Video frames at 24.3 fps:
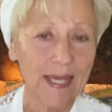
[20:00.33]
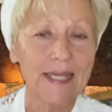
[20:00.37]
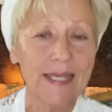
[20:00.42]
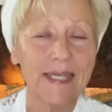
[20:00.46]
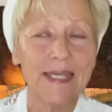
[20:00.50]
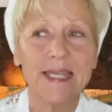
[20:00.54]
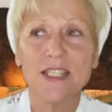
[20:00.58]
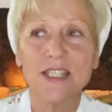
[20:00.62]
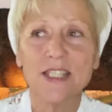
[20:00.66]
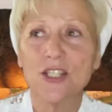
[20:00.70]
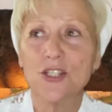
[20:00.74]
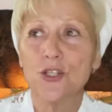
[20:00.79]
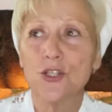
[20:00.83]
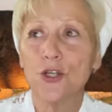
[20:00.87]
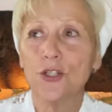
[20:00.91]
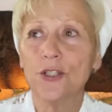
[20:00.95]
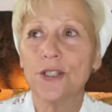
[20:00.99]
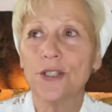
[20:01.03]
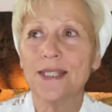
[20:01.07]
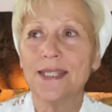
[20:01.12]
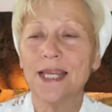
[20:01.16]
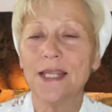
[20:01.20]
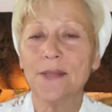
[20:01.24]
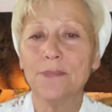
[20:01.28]
He has not
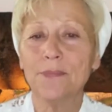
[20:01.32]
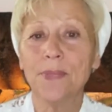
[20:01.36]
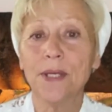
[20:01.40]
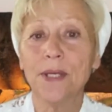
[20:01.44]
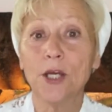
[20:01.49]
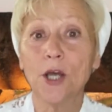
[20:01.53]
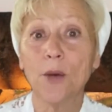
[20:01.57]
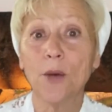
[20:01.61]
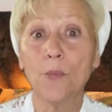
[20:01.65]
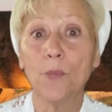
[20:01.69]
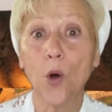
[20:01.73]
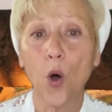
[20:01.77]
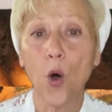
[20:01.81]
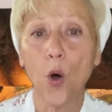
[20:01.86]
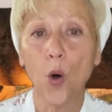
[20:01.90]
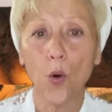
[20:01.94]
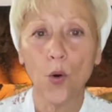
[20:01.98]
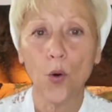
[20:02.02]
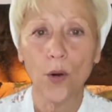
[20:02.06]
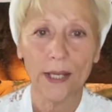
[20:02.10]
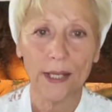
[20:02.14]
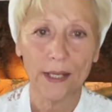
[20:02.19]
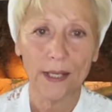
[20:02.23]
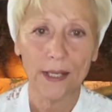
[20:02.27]
yet become
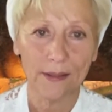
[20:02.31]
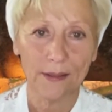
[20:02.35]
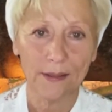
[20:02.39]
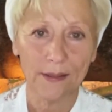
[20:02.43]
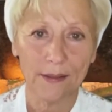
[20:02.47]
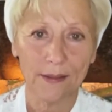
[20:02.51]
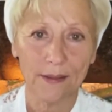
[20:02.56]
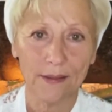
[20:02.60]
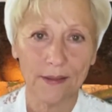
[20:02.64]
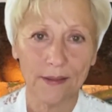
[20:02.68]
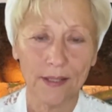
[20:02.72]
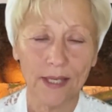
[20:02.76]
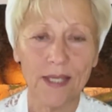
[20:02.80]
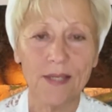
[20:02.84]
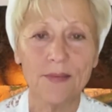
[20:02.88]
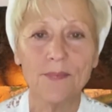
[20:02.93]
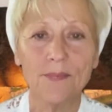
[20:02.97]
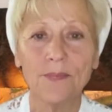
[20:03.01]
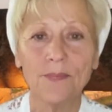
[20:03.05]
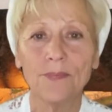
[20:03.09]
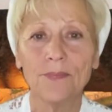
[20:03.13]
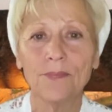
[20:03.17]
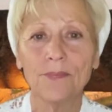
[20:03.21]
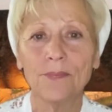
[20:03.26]
holy. Okay?
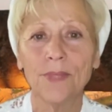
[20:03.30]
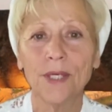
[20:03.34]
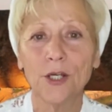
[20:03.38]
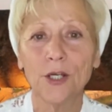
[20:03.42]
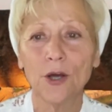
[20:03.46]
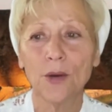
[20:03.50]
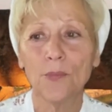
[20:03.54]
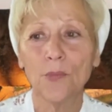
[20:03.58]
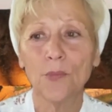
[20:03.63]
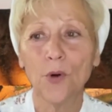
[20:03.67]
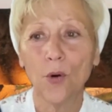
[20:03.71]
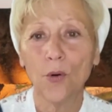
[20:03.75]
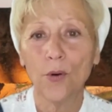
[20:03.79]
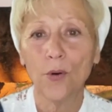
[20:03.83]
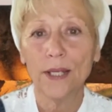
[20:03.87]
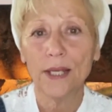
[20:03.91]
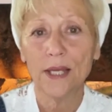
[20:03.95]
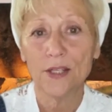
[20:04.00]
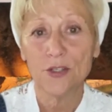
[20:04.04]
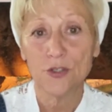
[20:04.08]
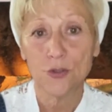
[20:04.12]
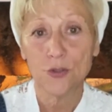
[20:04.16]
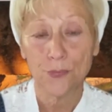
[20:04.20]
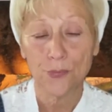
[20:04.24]
Become holy,
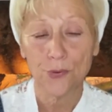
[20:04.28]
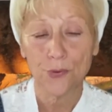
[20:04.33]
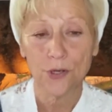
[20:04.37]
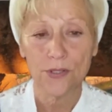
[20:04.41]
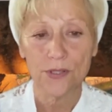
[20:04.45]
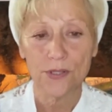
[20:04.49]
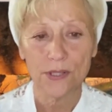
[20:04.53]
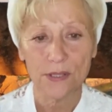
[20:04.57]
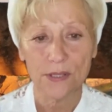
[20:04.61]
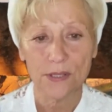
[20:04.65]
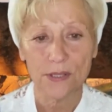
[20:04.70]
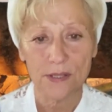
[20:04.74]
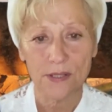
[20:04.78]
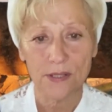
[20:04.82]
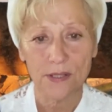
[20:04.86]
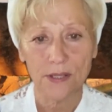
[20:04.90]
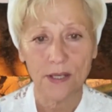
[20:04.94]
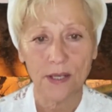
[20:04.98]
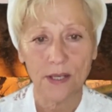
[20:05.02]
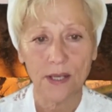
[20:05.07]
it's a process.